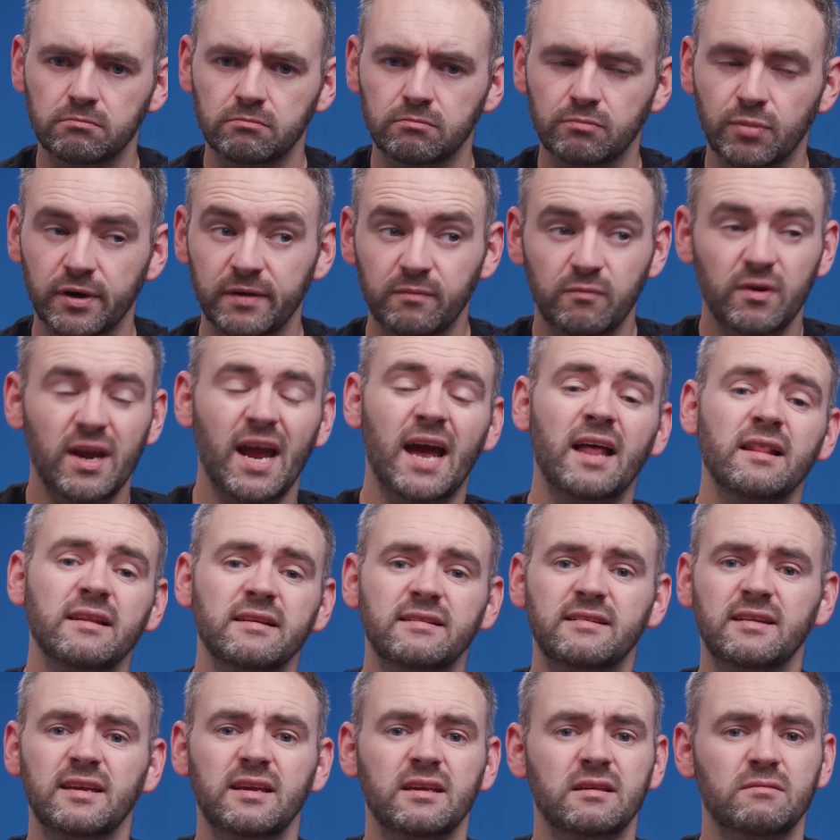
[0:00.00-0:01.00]
But in
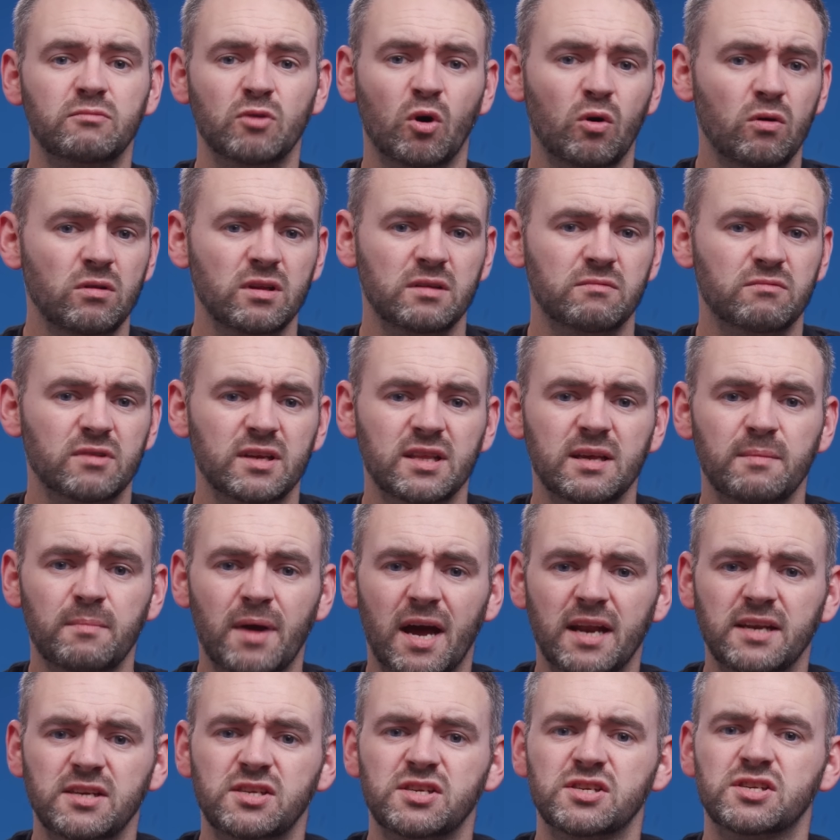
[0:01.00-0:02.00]
reality, all it really
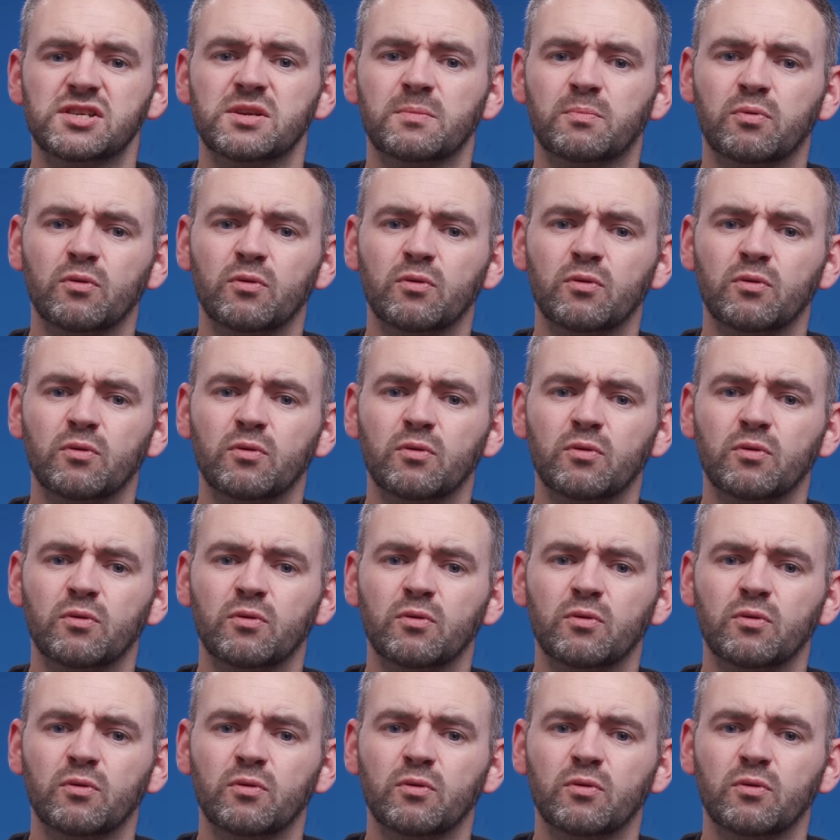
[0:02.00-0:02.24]
manages to